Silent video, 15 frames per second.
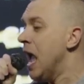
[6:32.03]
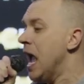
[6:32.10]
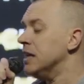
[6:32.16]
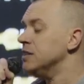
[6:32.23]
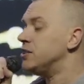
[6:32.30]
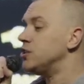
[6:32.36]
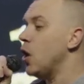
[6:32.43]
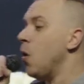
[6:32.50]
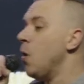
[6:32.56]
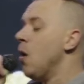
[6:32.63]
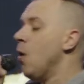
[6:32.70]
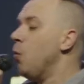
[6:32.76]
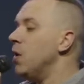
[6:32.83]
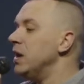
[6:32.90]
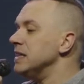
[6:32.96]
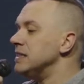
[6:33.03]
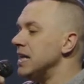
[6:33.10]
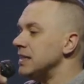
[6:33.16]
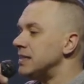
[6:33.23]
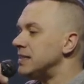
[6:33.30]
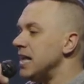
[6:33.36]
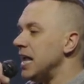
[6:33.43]
And so, what is
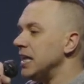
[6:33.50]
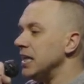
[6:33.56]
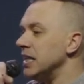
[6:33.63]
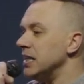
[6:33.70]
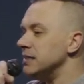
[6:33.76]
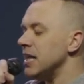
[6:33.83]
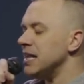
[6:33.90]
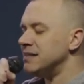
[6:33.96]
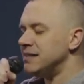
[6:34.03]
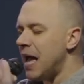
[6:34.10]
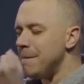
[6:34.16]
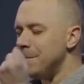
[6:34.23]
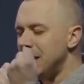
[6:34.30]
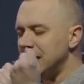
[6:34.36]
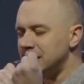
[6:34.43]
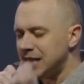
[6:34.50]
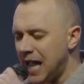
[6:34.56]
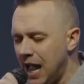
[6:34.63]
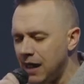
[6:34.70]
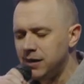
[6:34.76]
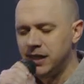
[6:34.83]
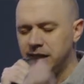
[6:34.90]
that saying? Is is that
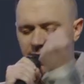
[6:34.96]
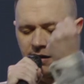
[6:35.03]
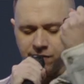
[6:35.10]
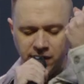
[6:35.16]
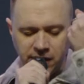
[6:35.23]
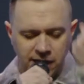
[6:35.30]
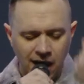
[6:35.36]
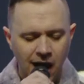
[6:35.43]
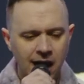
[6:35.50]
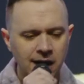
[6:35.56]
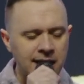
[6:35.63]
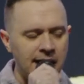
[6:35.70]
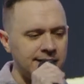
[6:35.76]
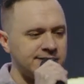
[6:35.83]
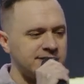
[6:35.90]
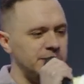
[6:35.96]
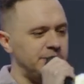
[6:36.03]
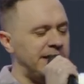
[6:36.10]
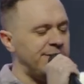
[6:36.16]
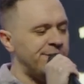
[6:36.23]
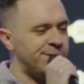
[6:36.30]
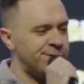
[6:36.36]
mentality of God has to
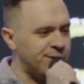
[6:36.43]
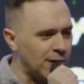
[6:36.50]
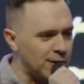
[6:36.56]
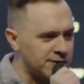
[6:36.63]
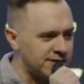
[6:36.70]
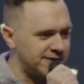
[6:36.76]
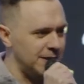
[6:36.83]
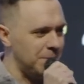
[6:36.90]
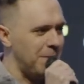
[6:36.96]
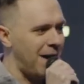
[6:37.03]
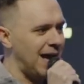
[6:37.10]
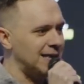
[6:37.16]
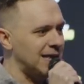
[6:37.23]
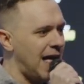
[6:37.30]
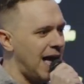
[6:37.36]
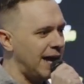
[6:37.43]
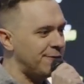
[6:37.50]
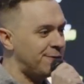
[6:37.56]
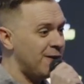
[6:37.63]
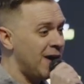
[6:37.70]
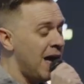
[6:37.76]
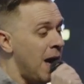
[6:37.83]
be first in my
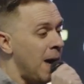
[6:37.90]
life,